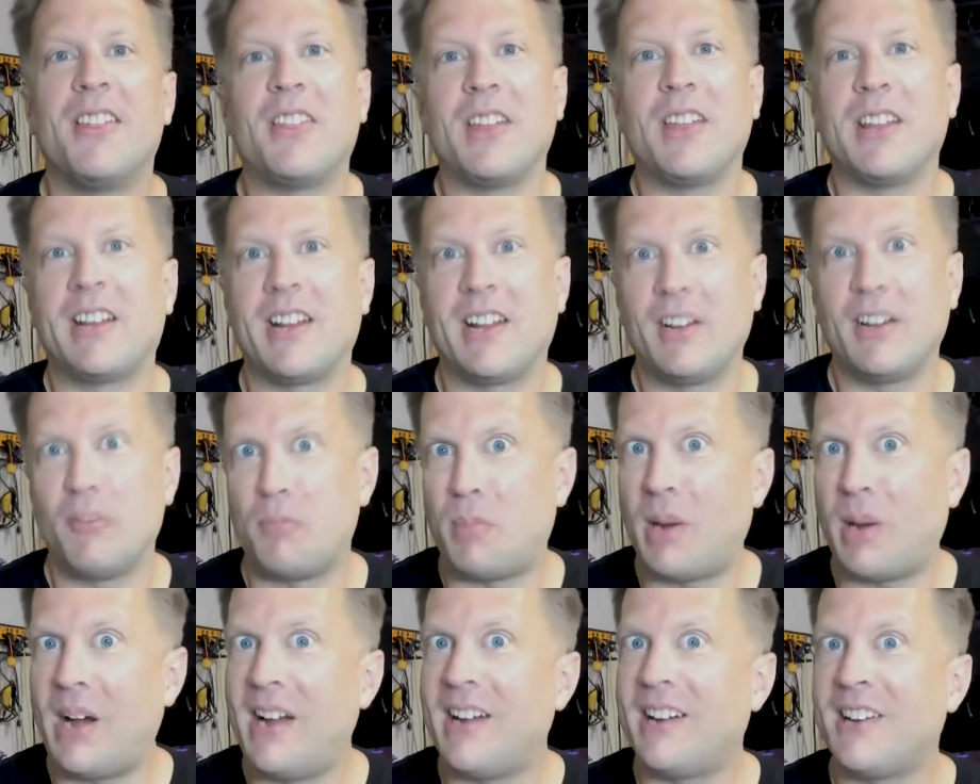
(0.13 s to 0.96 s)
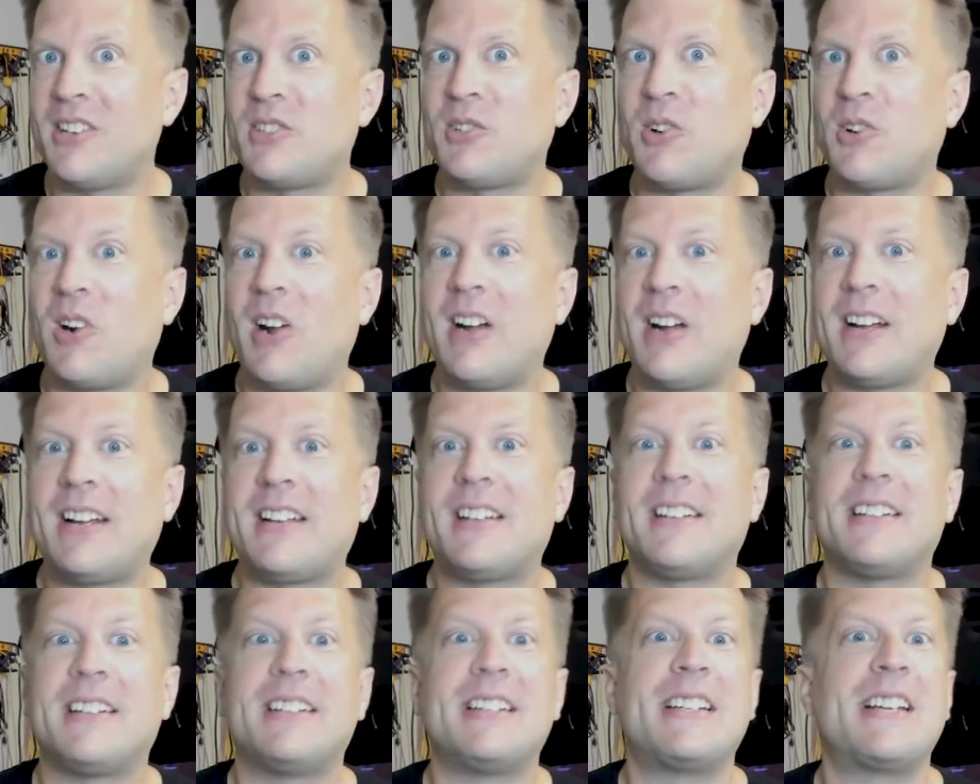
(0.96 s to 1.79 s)
thinking of buying a truck?
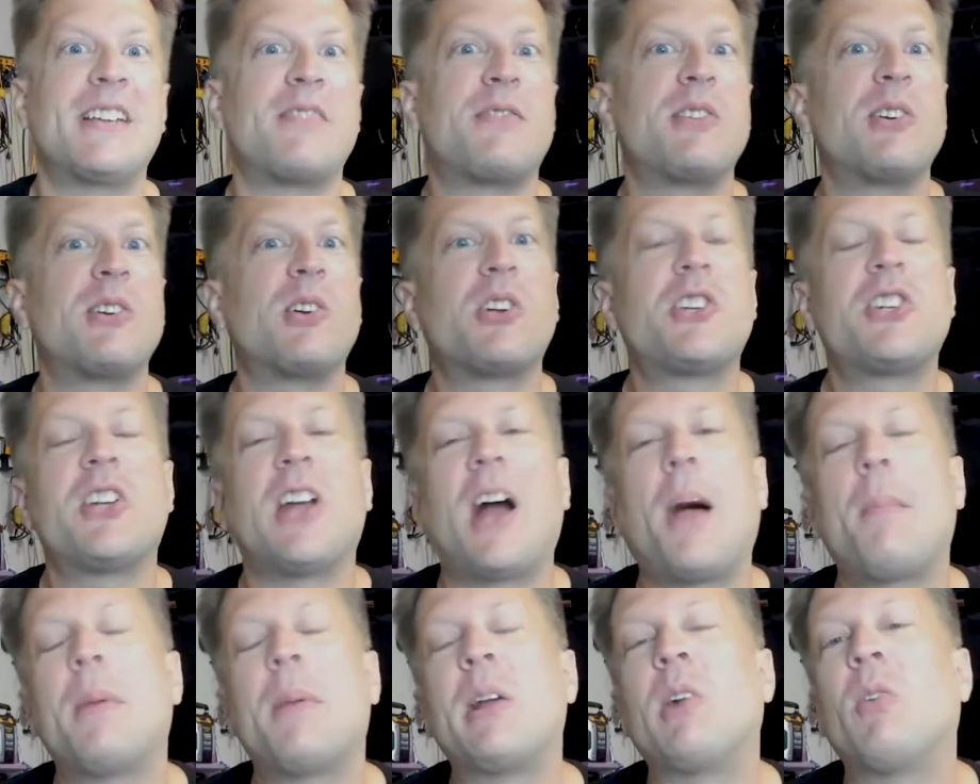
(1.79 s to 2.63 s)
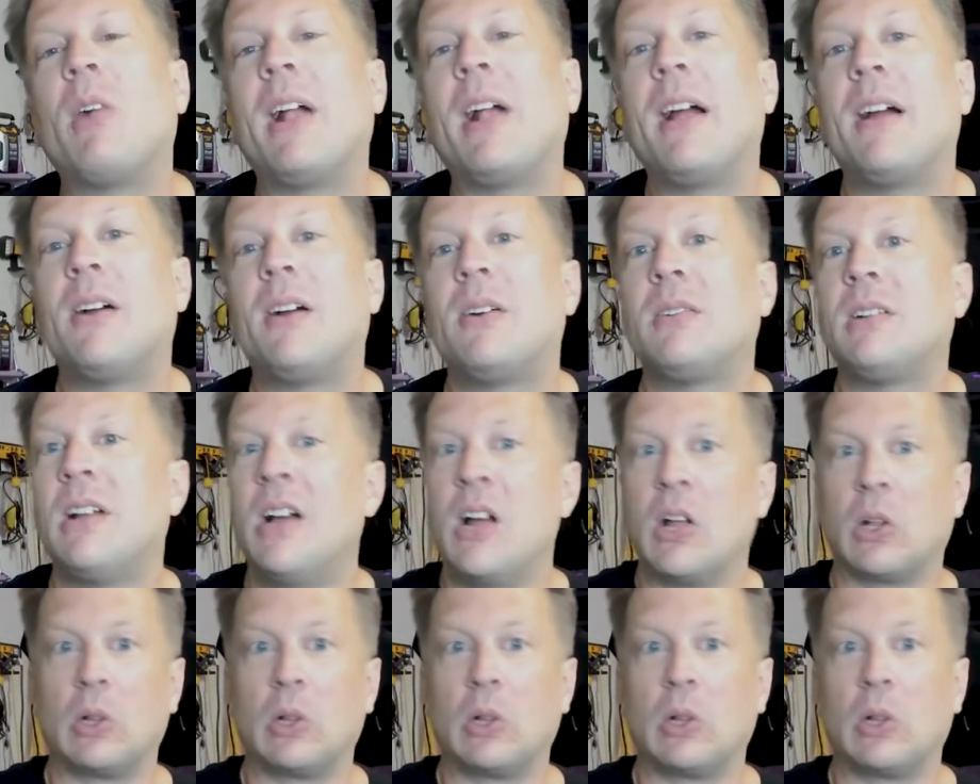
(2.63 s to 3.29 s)
If you're shopping around,